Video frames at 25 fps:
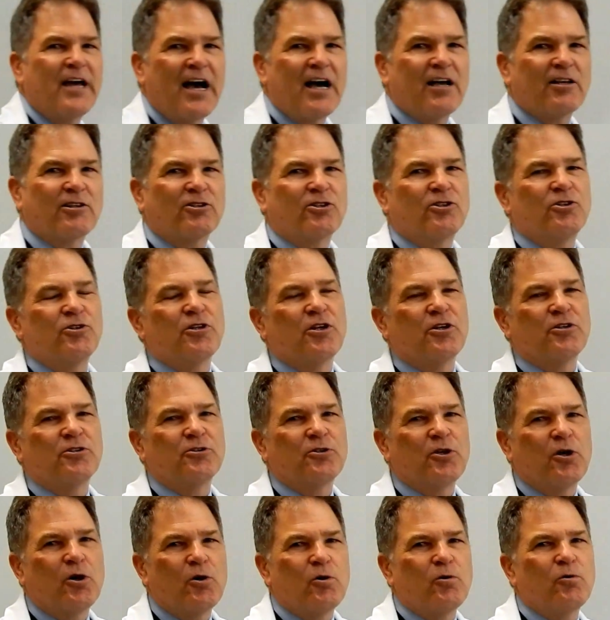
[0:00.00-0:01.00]
that to the
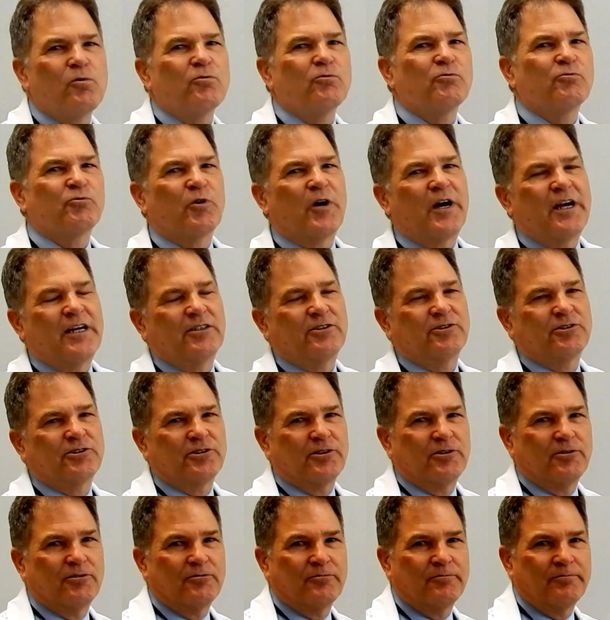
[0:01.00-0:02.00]
known
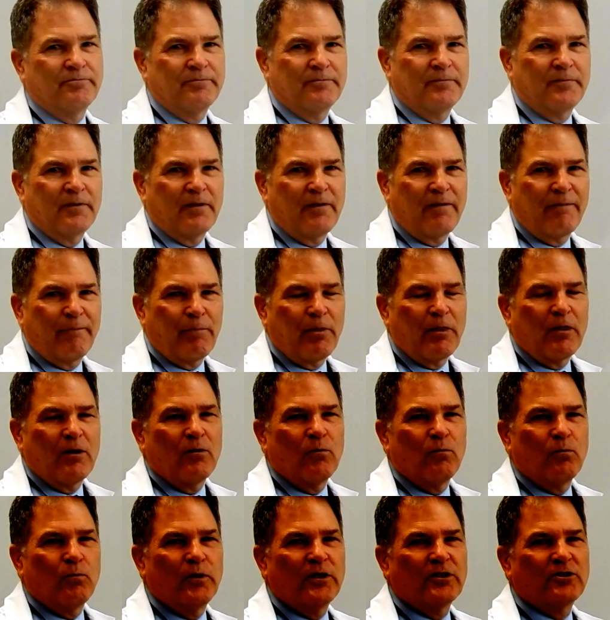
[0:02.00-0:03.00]
ratio,
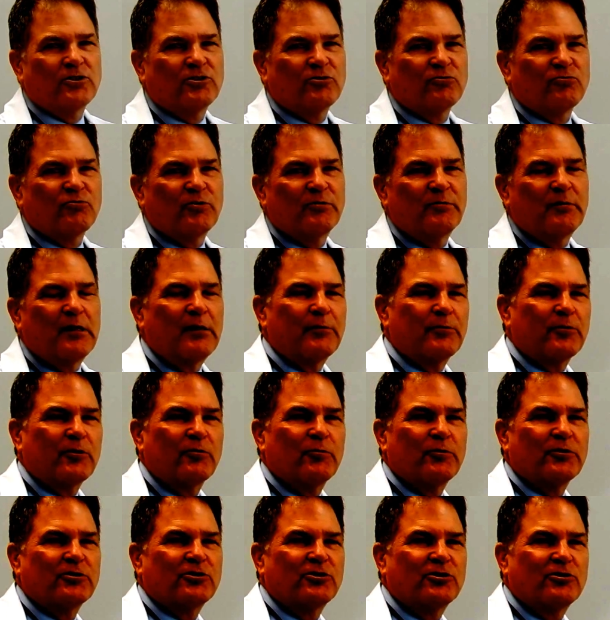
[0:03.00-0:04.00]
which remember
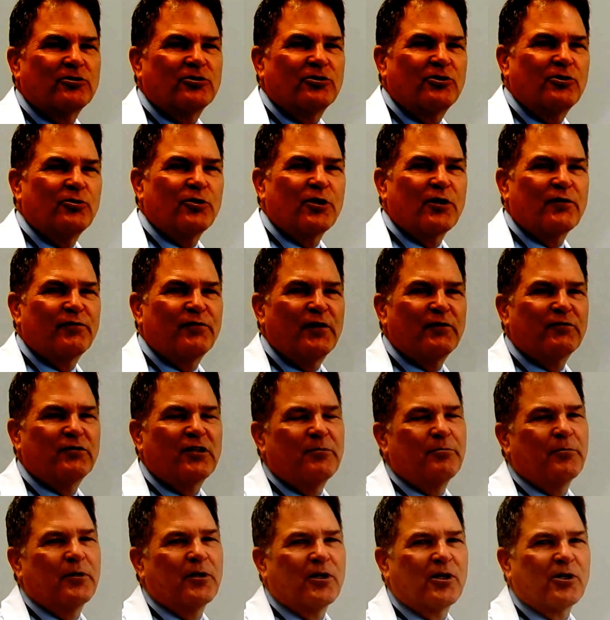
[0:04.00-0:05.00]
was
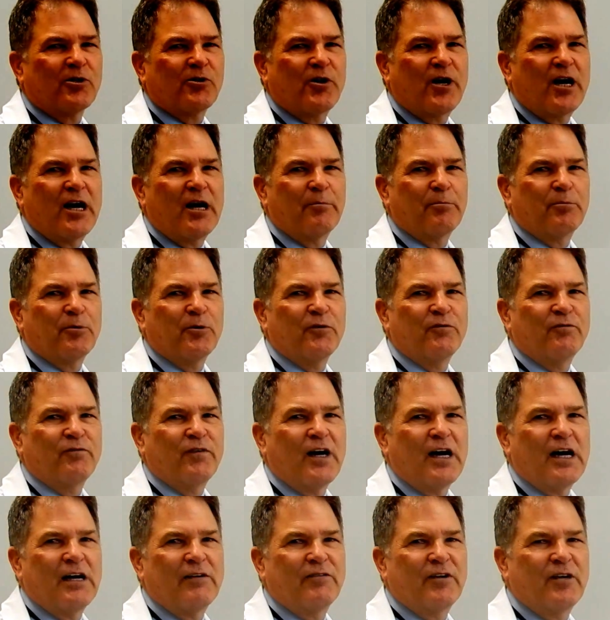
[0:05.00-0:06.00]
250 milligram per
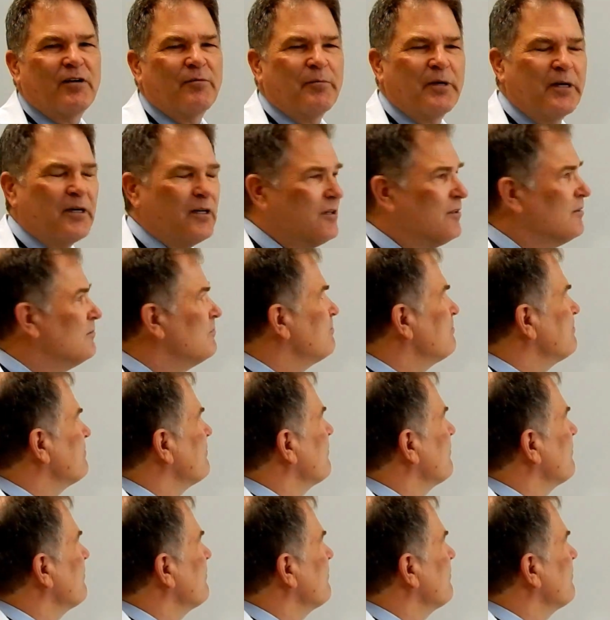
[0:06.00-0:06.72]
5 ml.